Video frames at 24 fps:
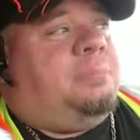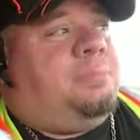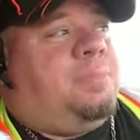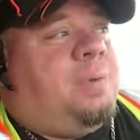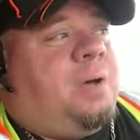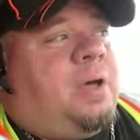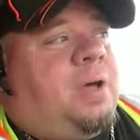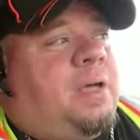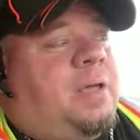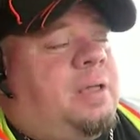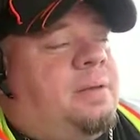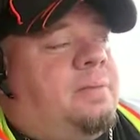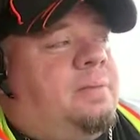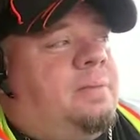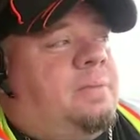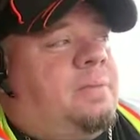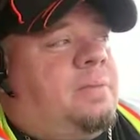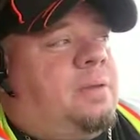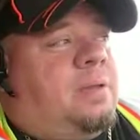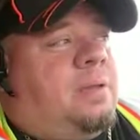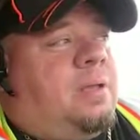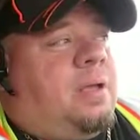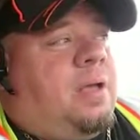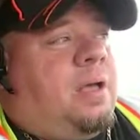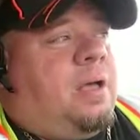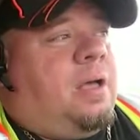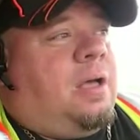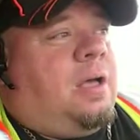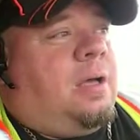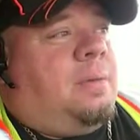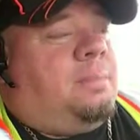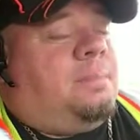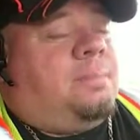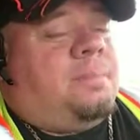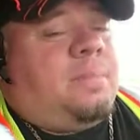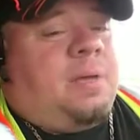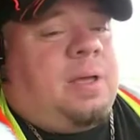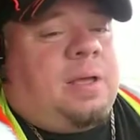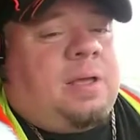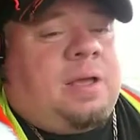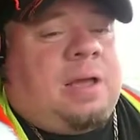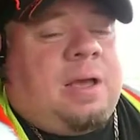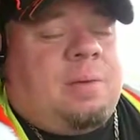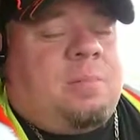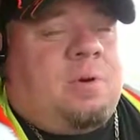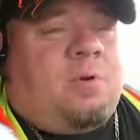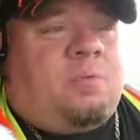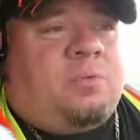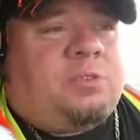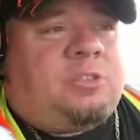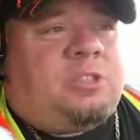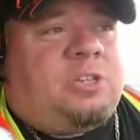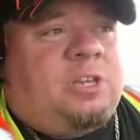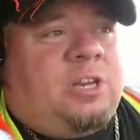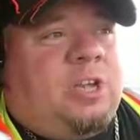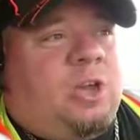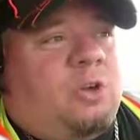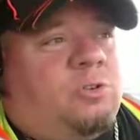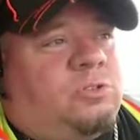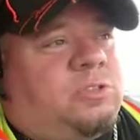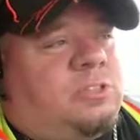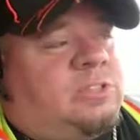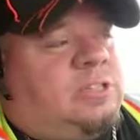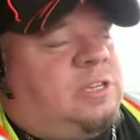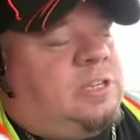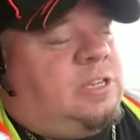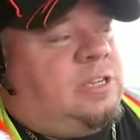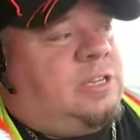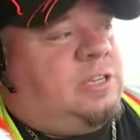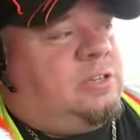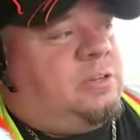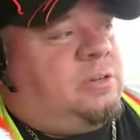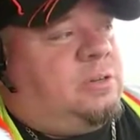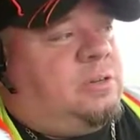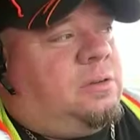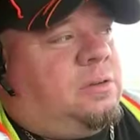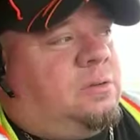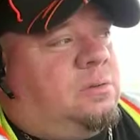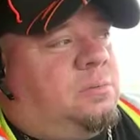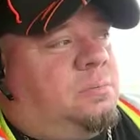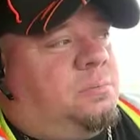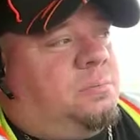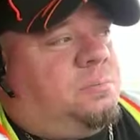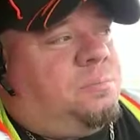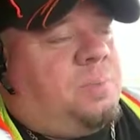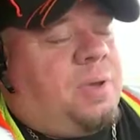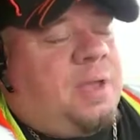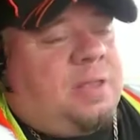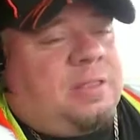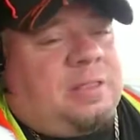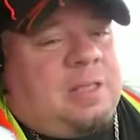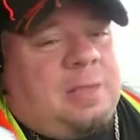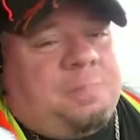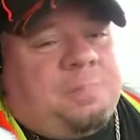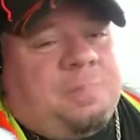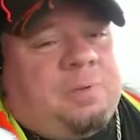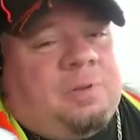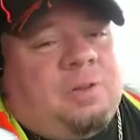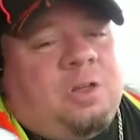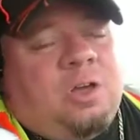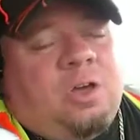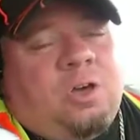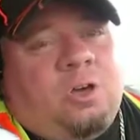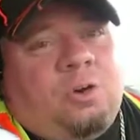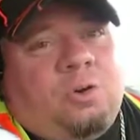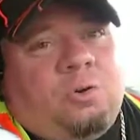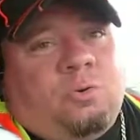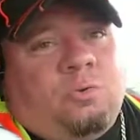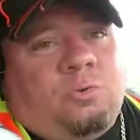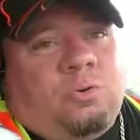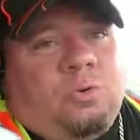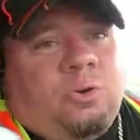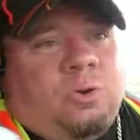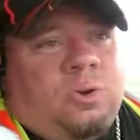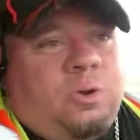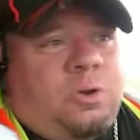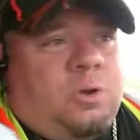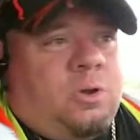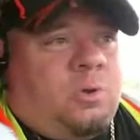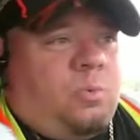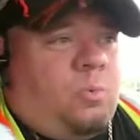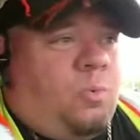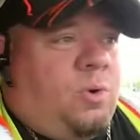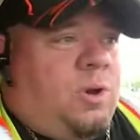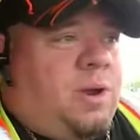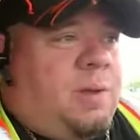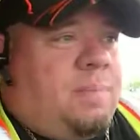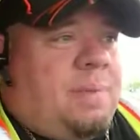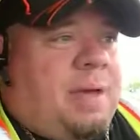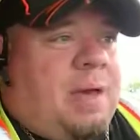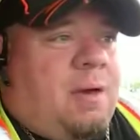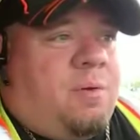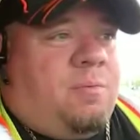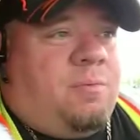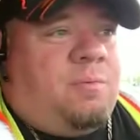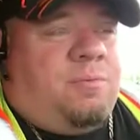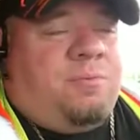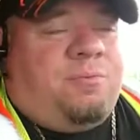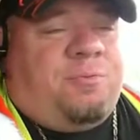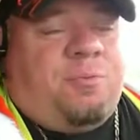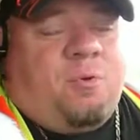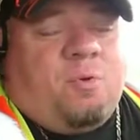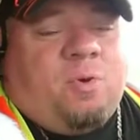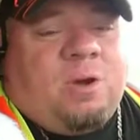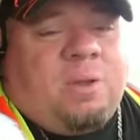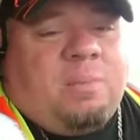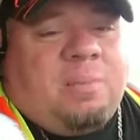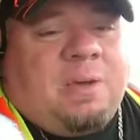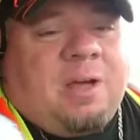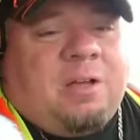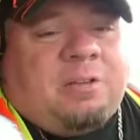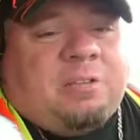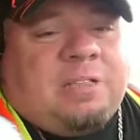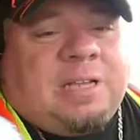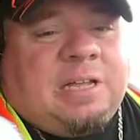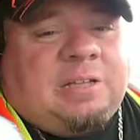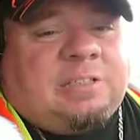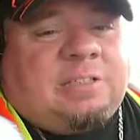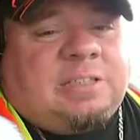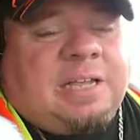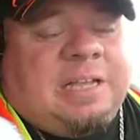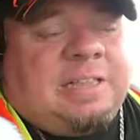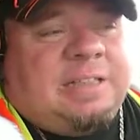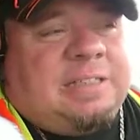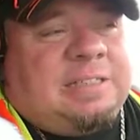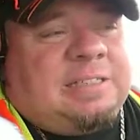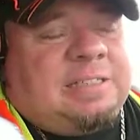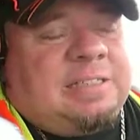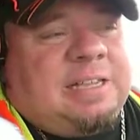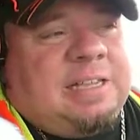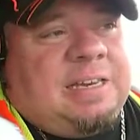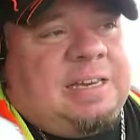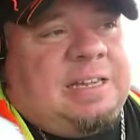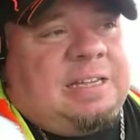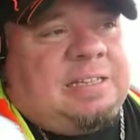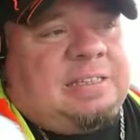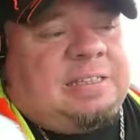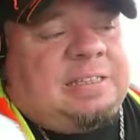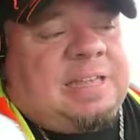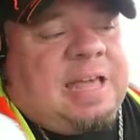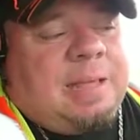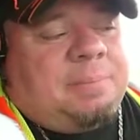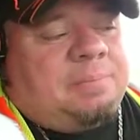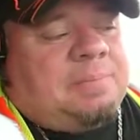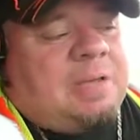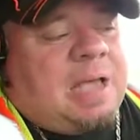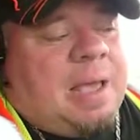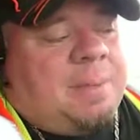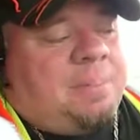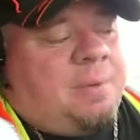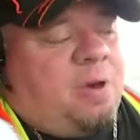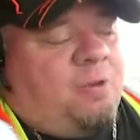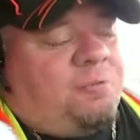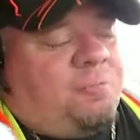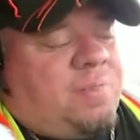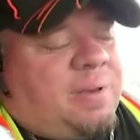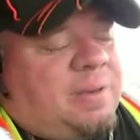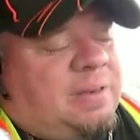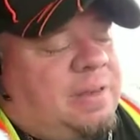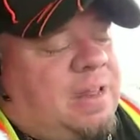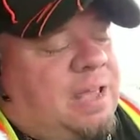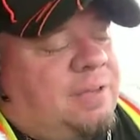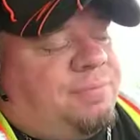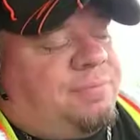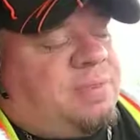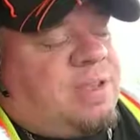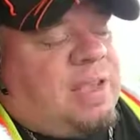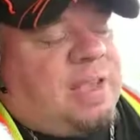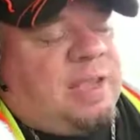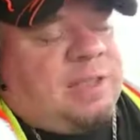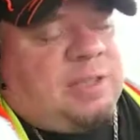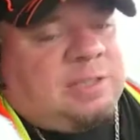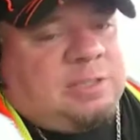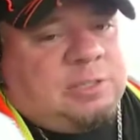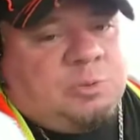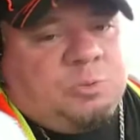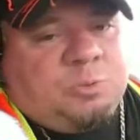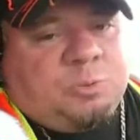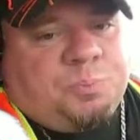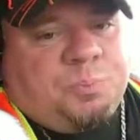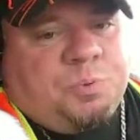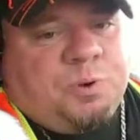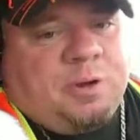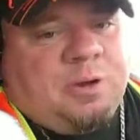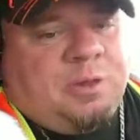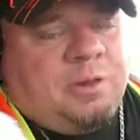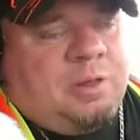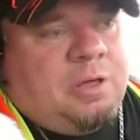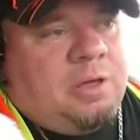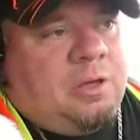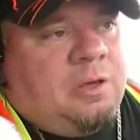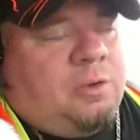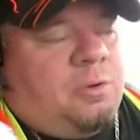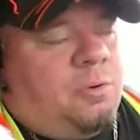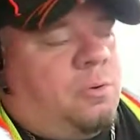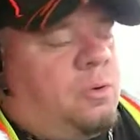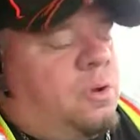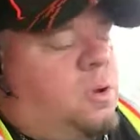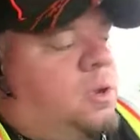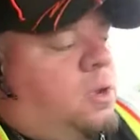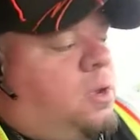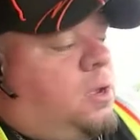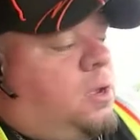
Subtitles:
But I come over to the OC, picked up a load, went about 40 miles outside the city, stopped top off my DEF tank because it was pretty low.